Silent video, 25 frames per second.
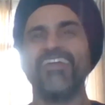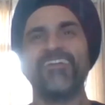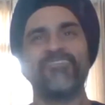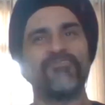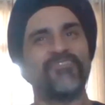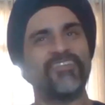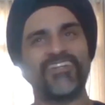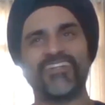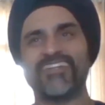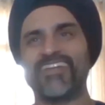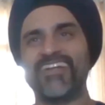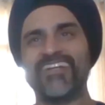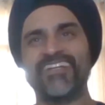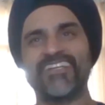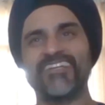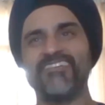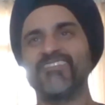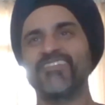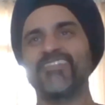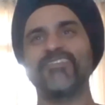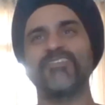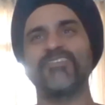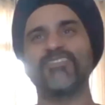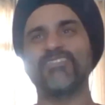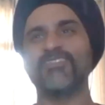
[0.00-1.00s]
We tried
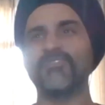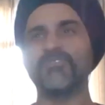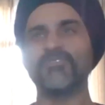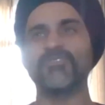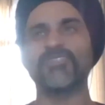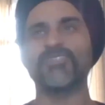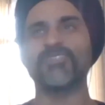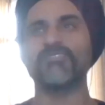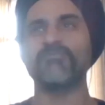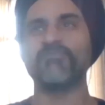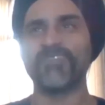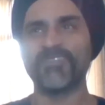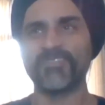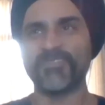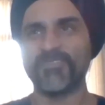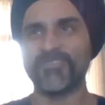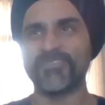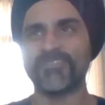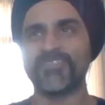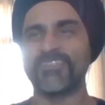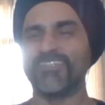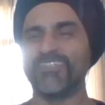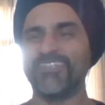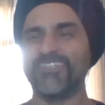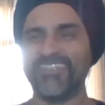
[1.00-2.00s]
giving the user 2,000 bucks
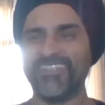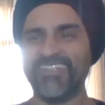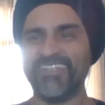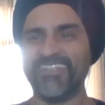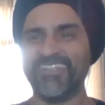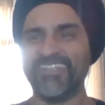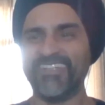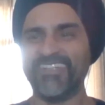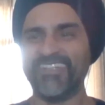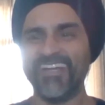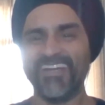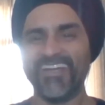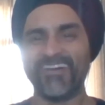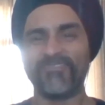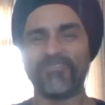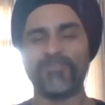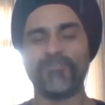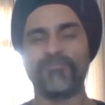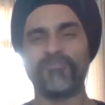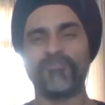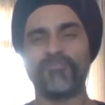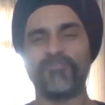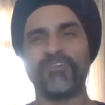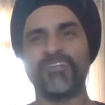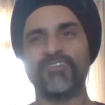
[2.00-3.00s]
also
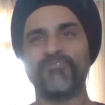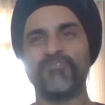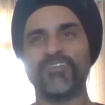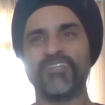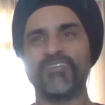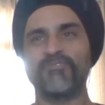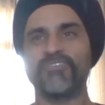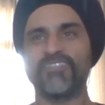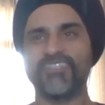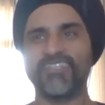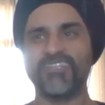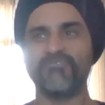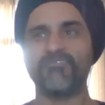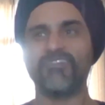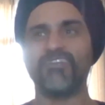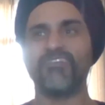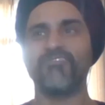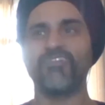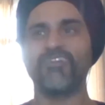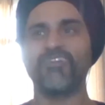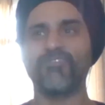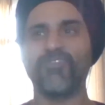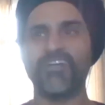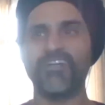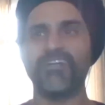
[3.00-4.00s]
for referring, but then
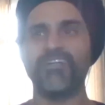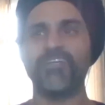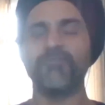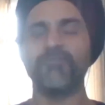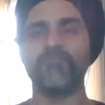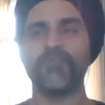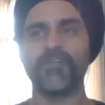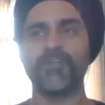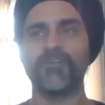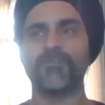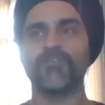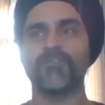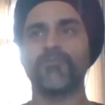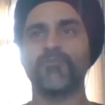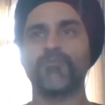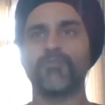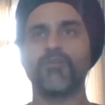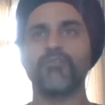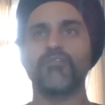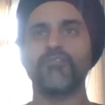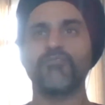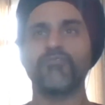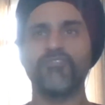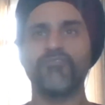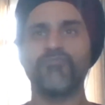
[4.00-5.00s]
when we got deeper into the
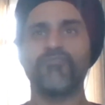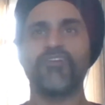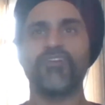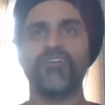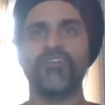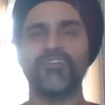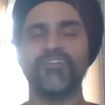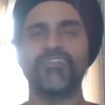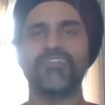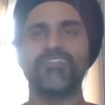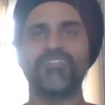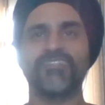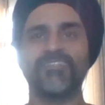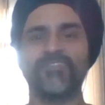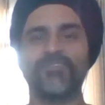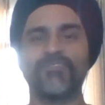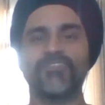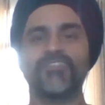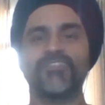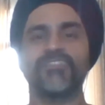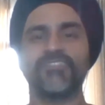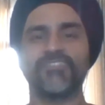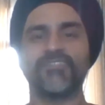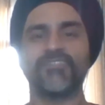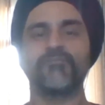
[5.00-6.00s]
problem, we felt that
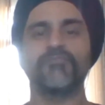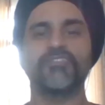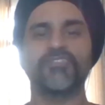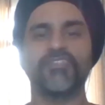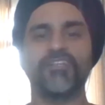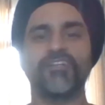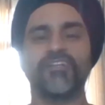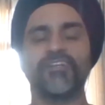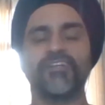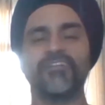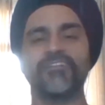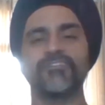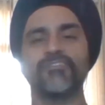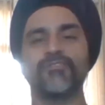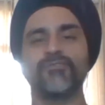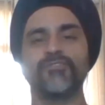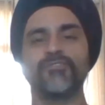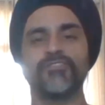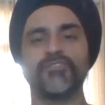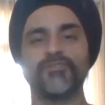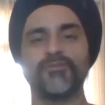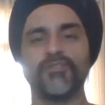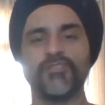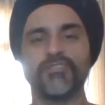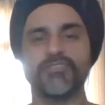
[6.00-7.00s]
this is something that will get a
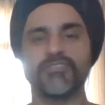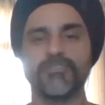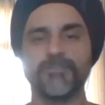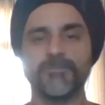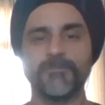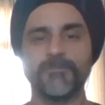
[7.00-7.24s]
solution to us.